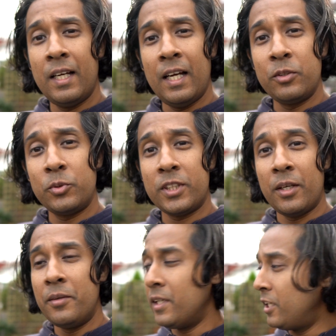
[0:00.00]
And
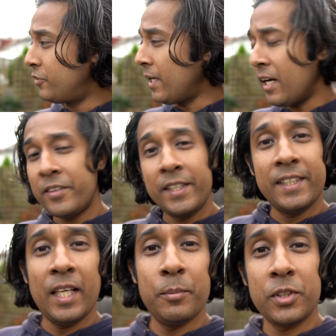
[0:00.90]
also, if you have any
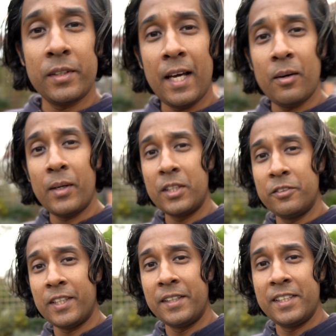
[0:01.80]
tips on how I could
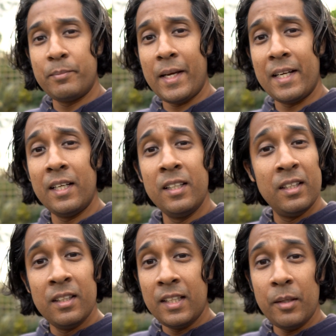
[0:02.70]
have done this better,
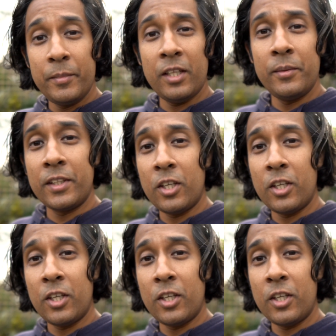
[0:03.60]
let me know in the